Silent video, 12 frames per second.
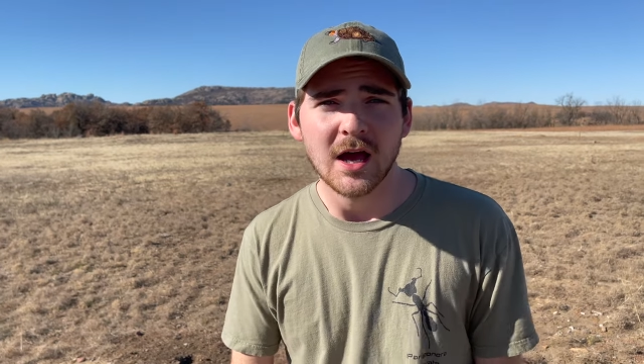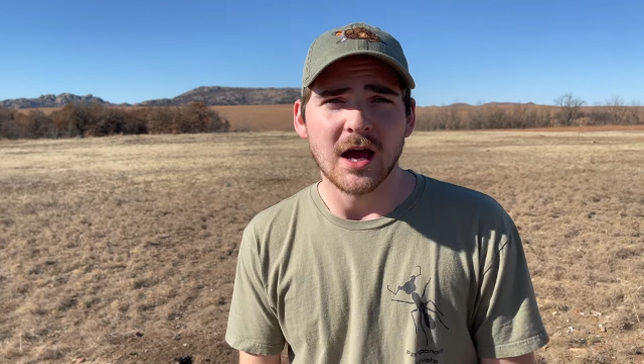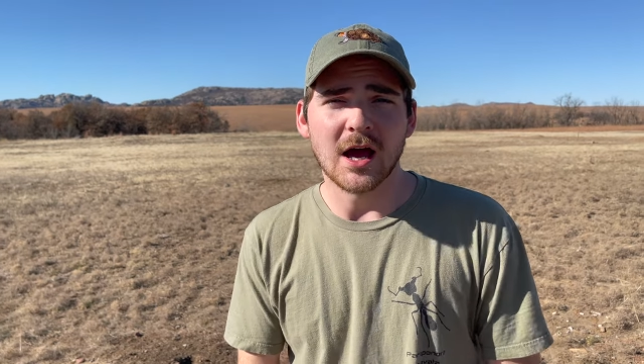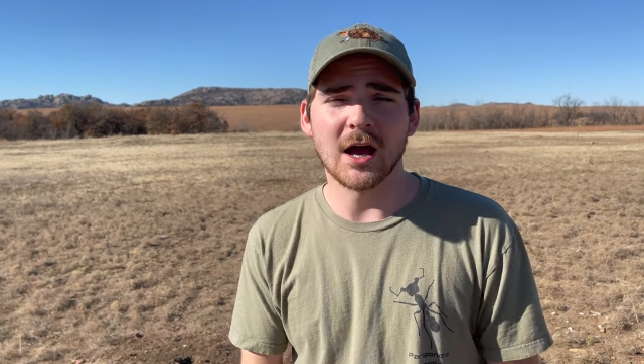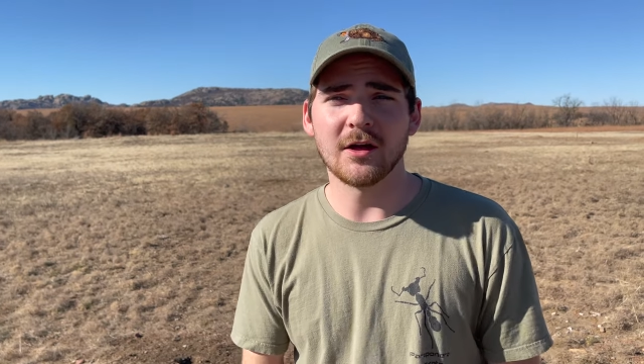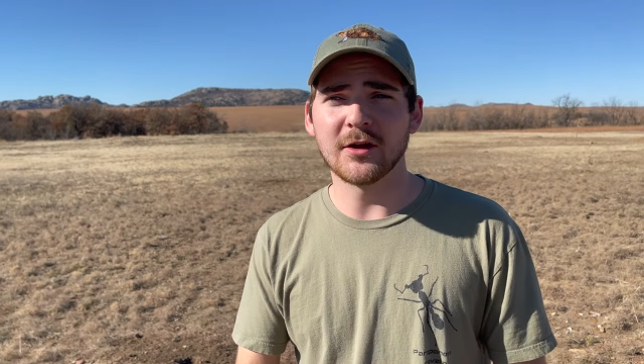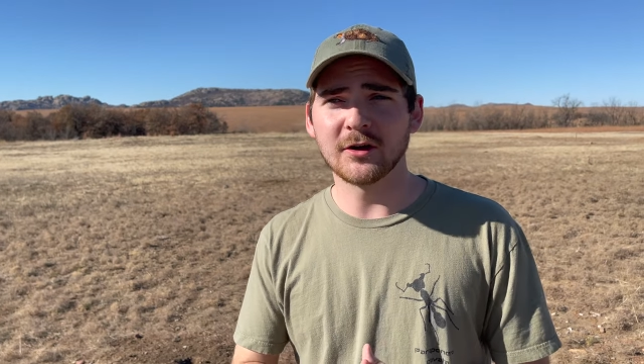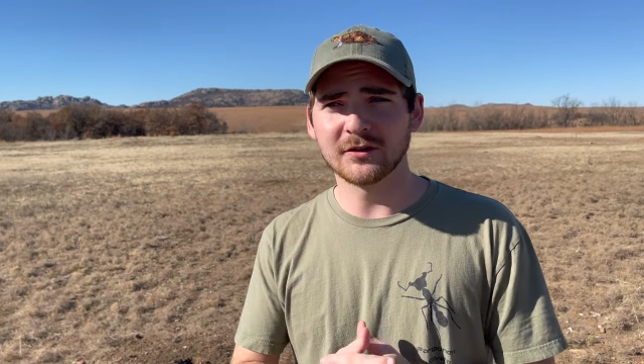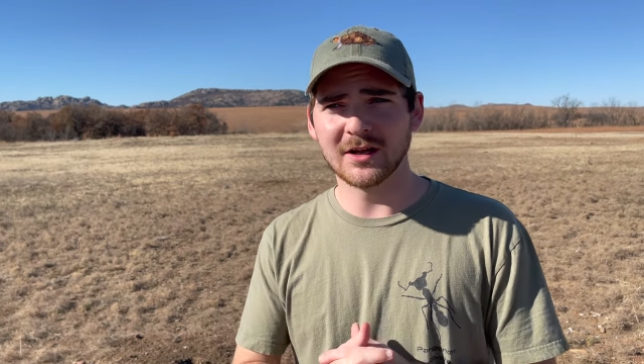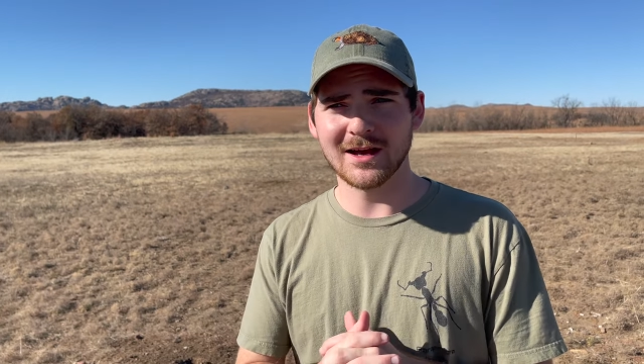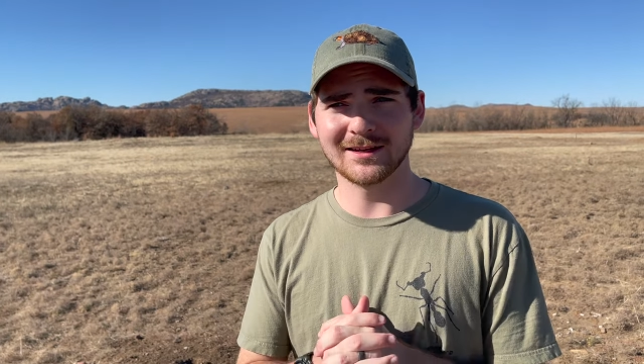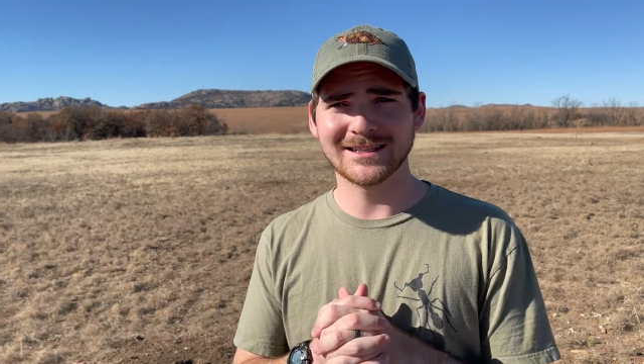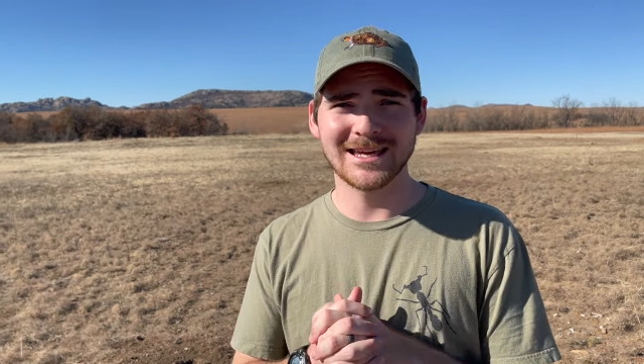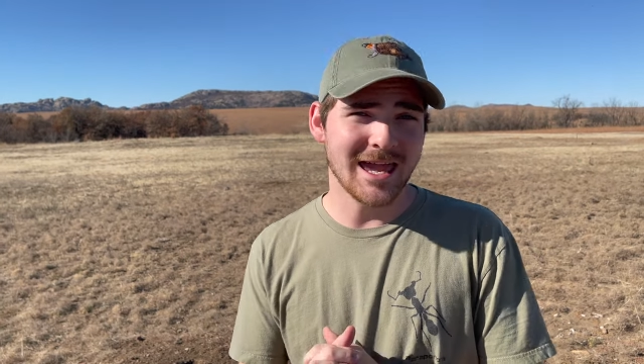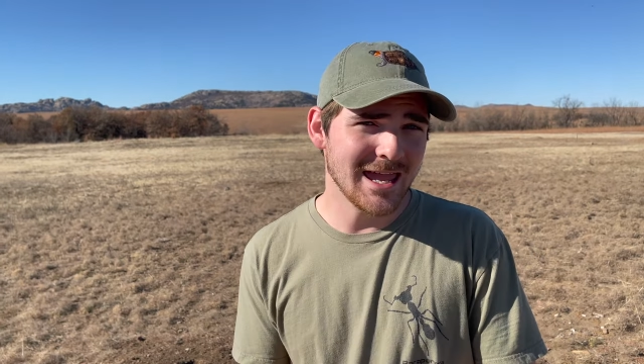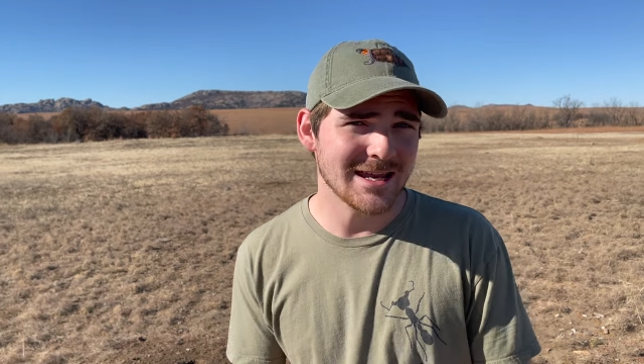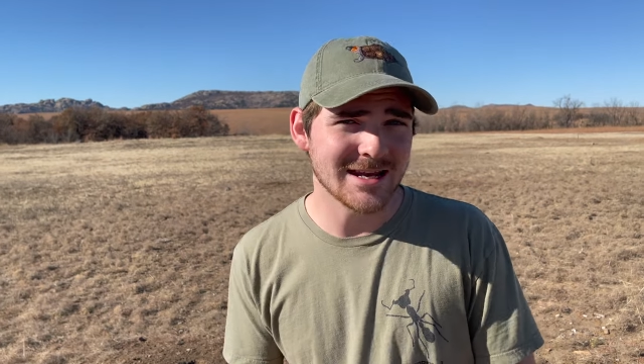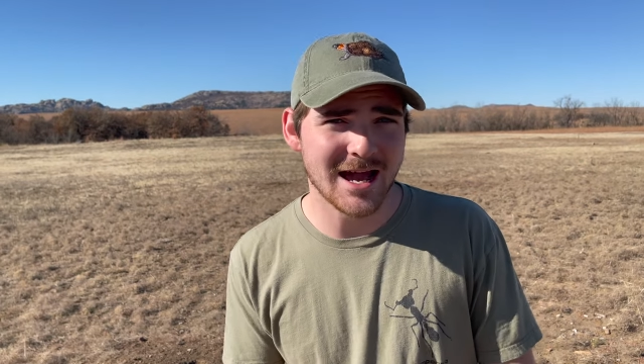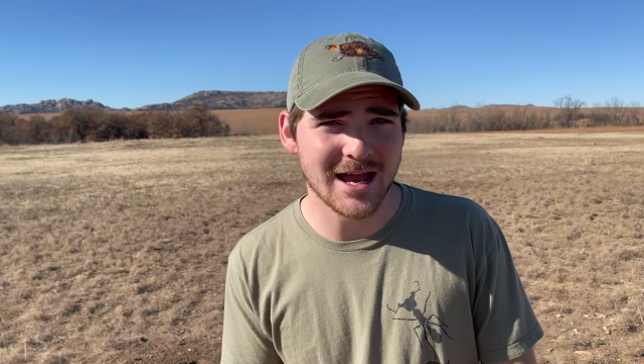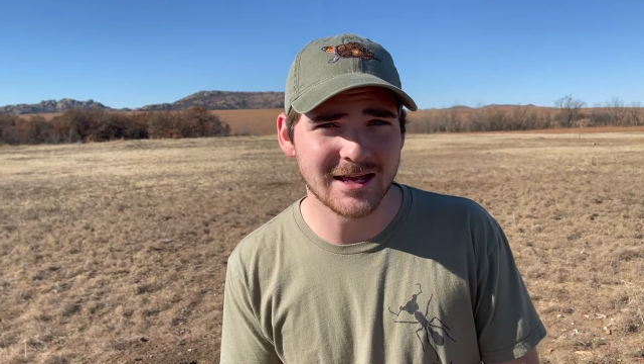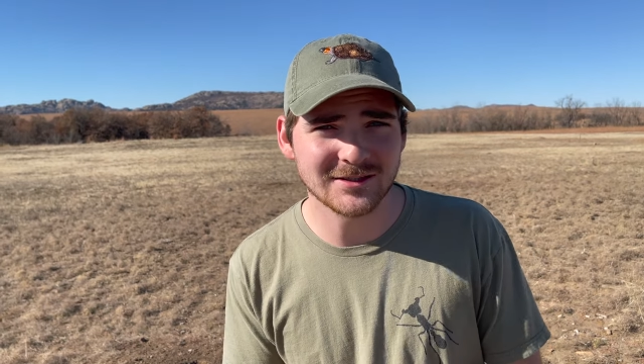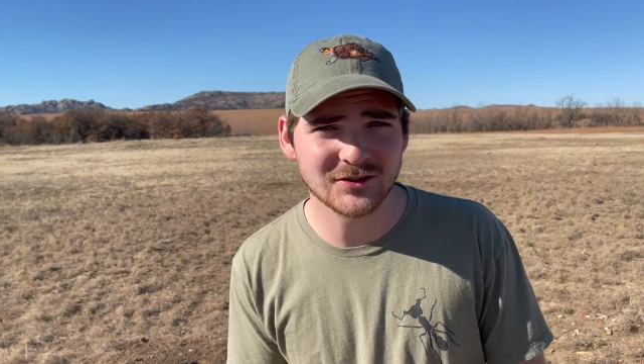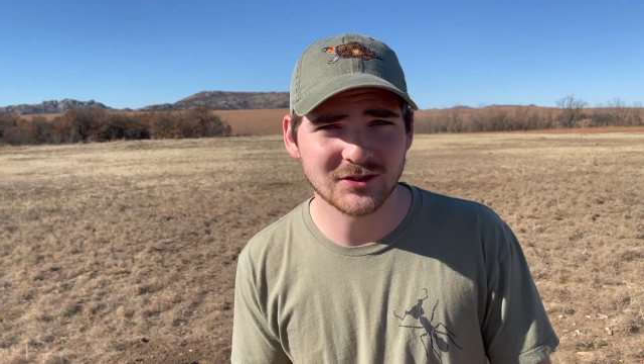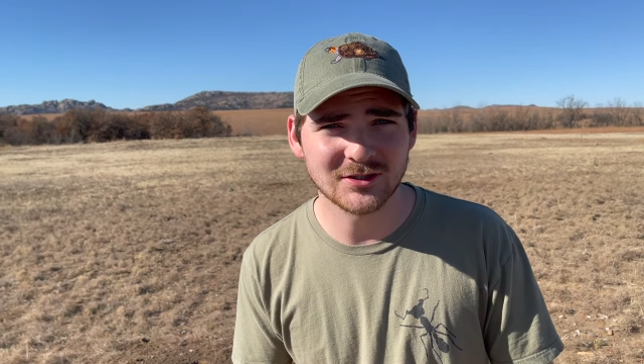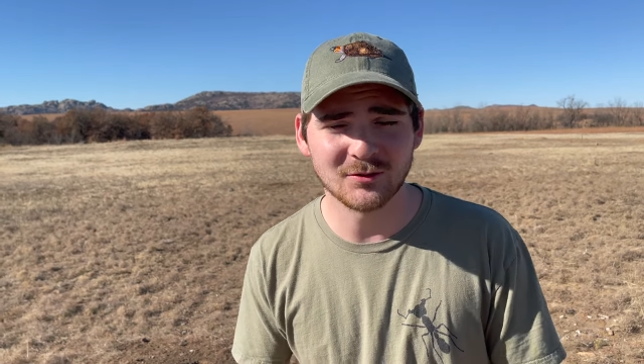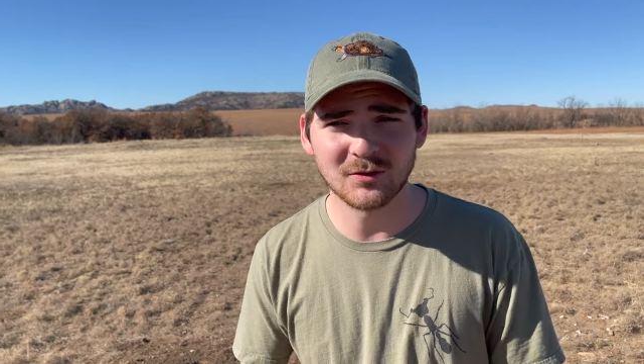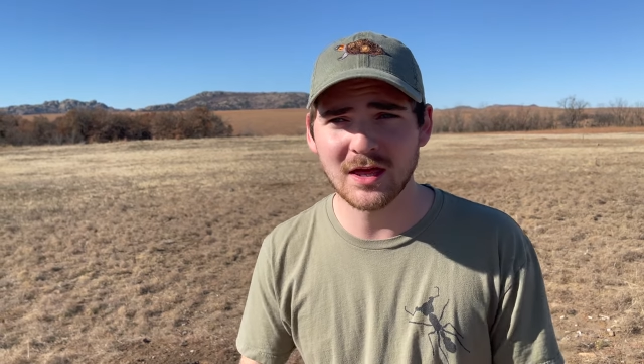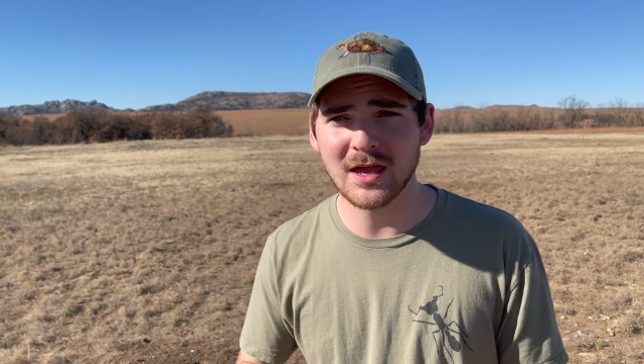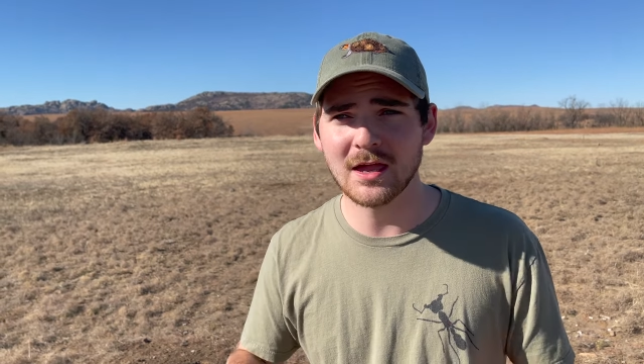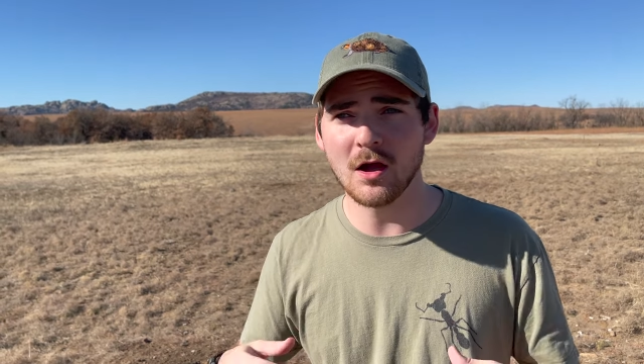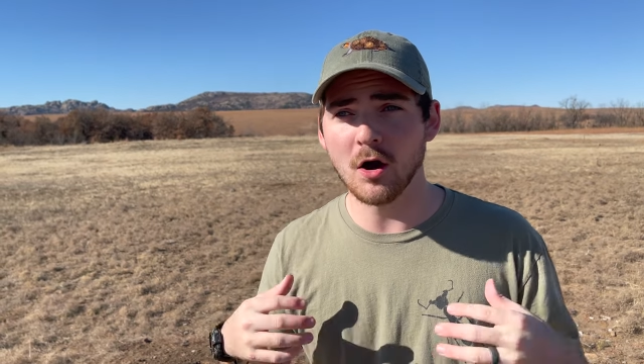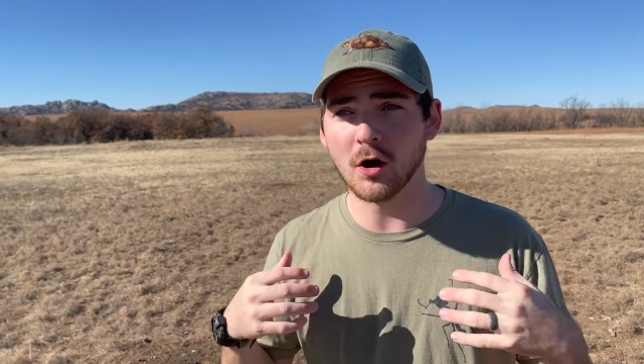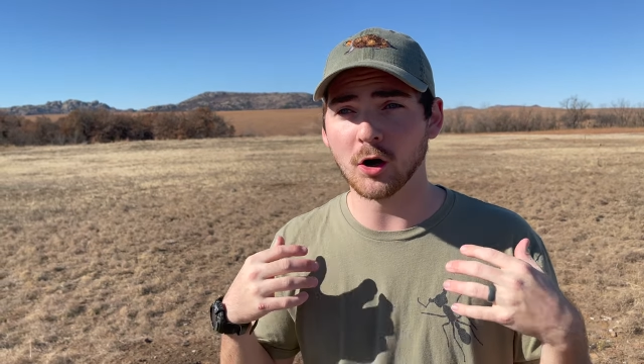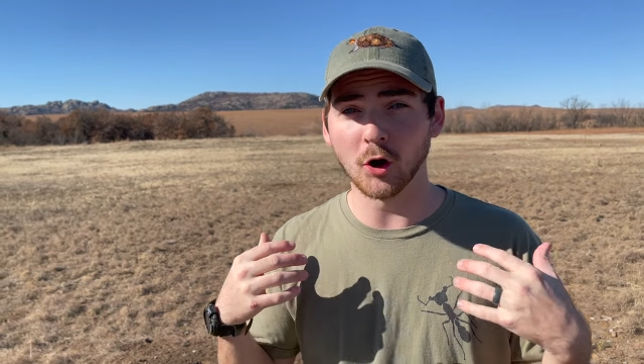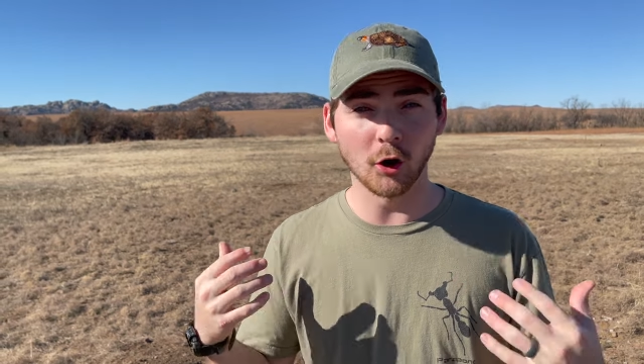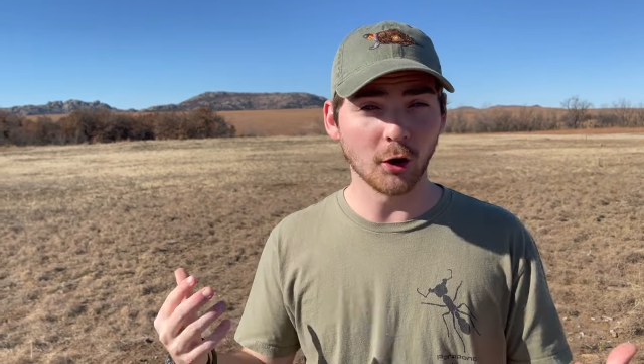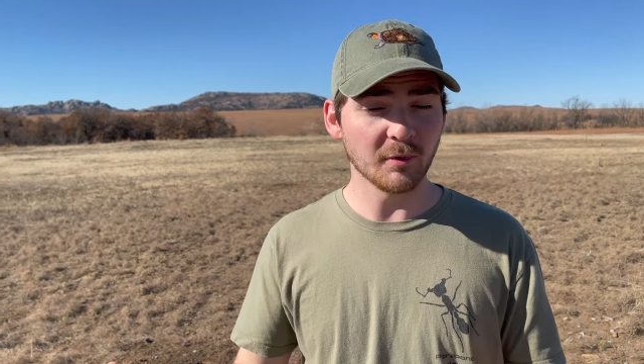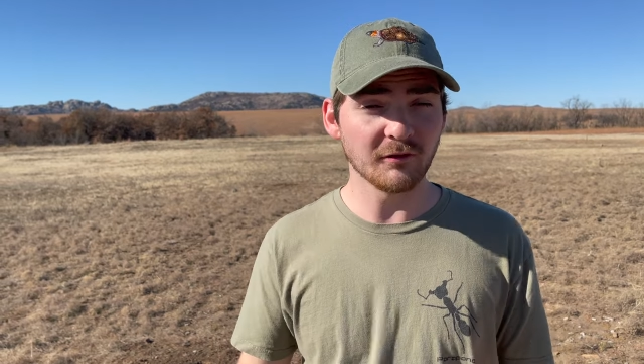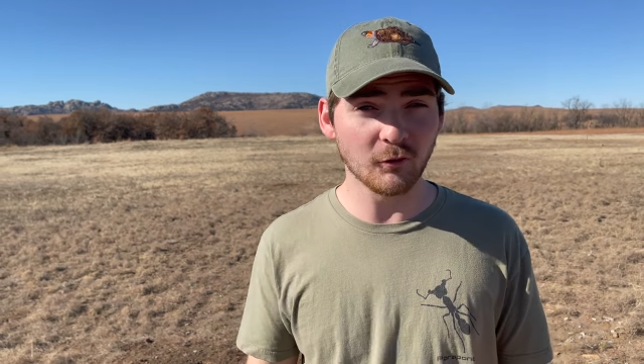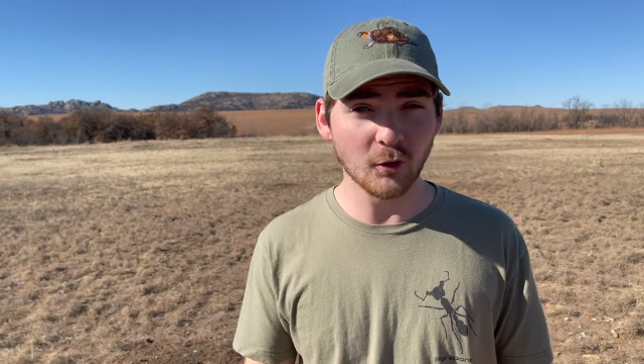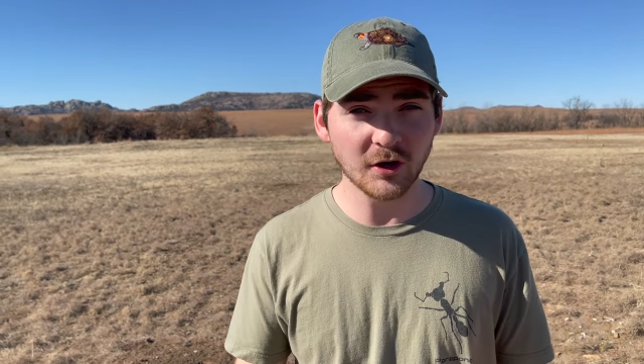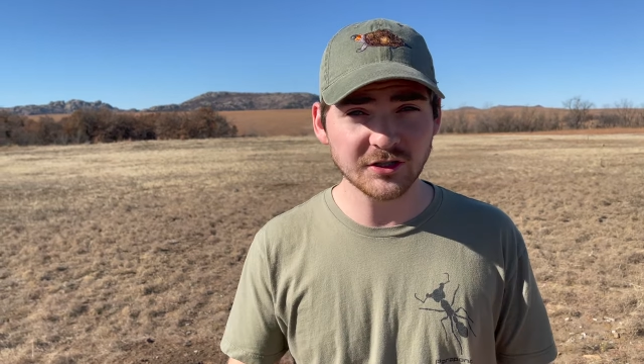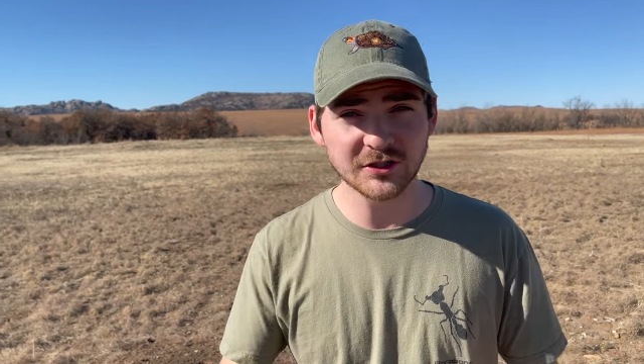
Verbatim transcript: Uh, they are not canines, so they are herbivores.